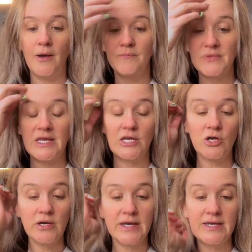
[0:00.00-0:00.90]

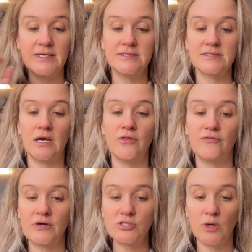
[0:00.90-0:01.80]
Here is, the
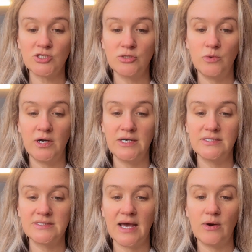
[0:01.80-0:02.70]
first question
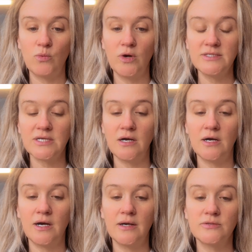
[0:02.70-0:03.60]
was, what
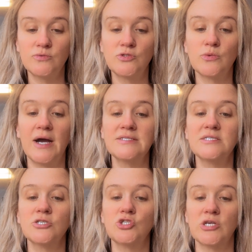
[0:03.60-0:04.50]
do I
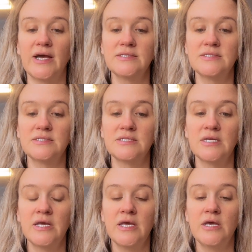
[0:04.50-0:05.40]
suggest
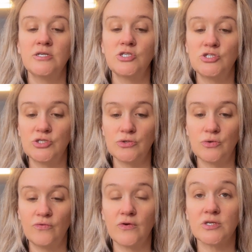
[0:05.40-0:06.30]
to
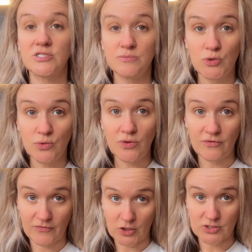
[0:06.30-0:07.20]
do for a smooth
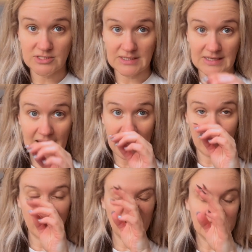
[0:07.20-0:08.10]
first
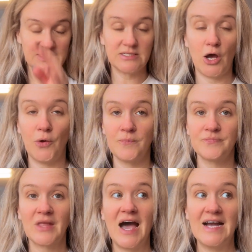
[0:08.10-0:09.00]
live? So
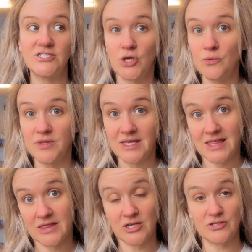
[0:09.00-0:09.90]
I don't think
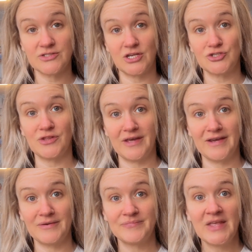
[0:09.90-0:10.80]
that there's such a
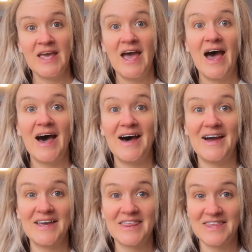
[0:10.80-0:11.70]
thing.
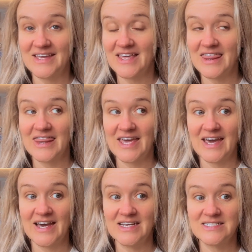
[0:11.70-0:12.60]
I think
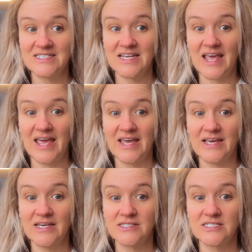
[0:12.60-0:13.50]
that
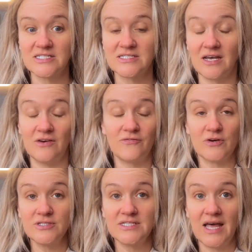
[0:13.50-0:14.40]
a
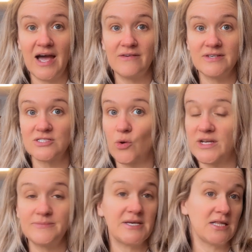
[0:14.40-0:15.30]
first live is
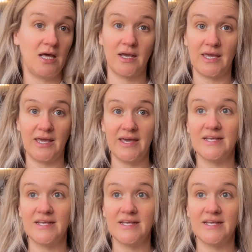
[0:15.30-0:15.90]
going to be clunky.